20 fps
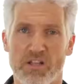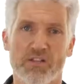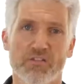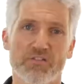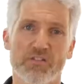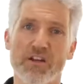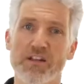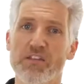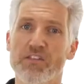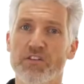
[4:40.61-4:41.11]

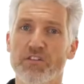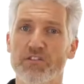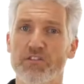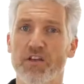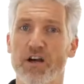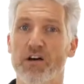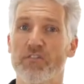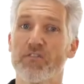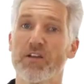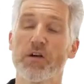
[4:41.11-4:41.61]
Study this
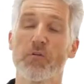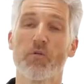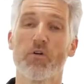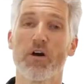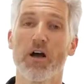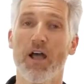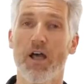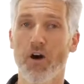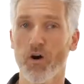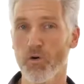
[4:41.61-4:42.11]
stuff. It will
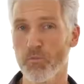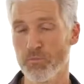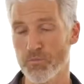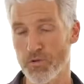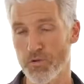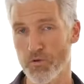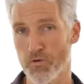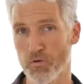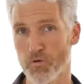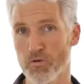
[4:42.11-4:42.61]
help
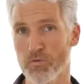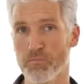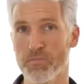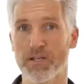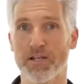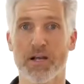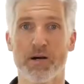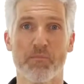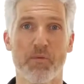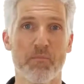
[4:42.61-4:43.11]
you
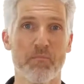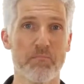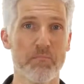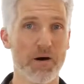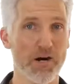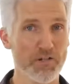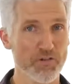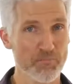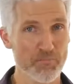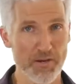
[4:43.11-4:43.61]
become a
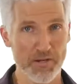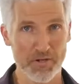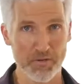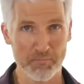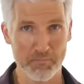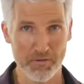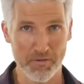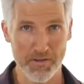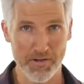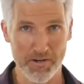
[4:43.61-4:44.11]
much better
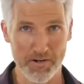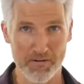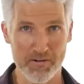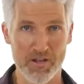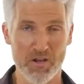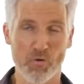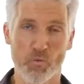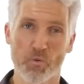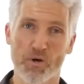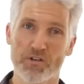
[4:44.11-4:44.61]
player
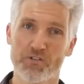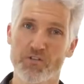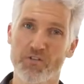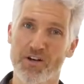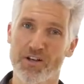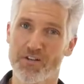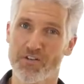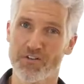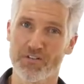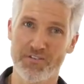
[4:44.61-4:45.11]
once you
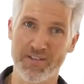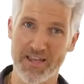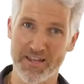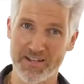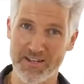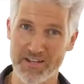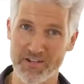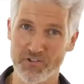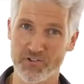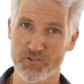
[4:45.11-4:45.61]
understand
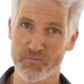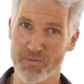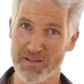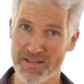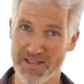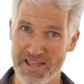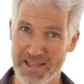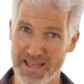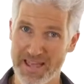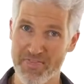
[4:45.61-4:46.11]
the instrument.
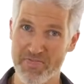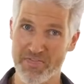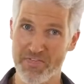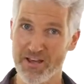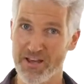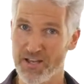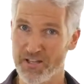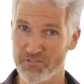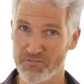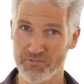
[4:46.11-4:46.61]
And
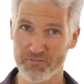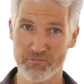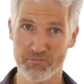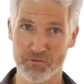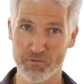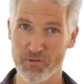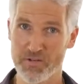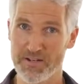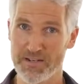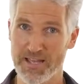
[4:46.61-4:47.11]
thus,
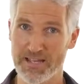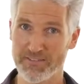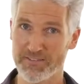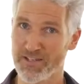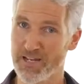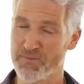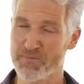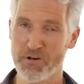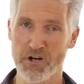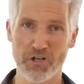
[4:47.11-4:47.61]
during that
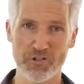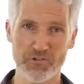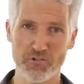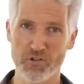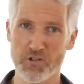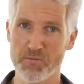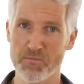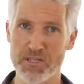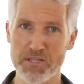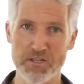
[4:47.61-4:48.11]
time, you're also
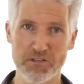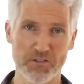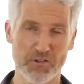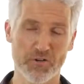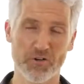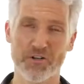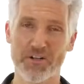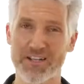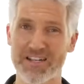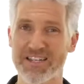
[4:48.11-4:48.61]
going to be
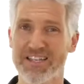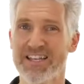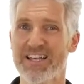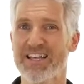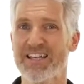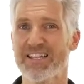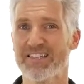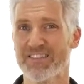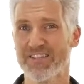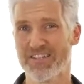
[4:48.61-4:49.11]
learning
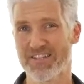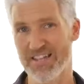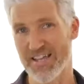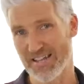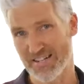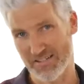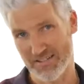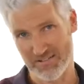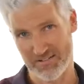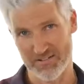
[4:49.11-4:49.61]
the
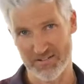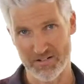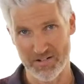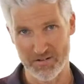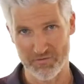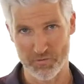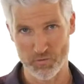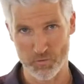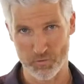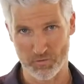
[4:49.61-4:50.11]
neck
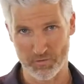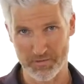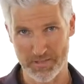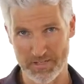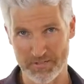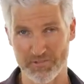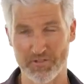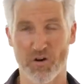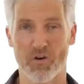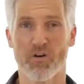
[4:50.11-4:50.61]
of the
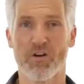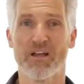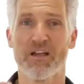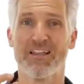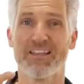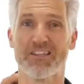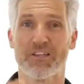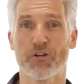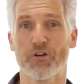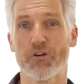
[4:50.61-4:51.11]
ukulele. So
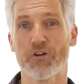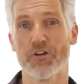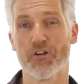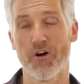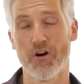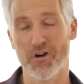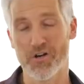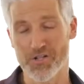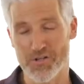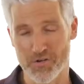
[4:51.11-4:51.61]
learn
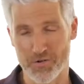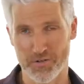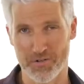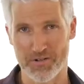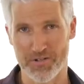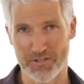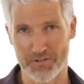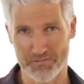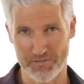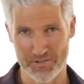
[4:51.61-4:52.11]
all your
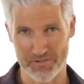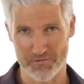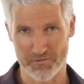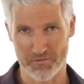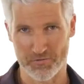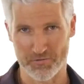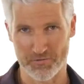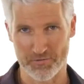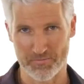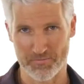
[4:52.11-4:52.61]

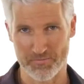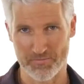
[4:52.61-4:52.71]
essentials.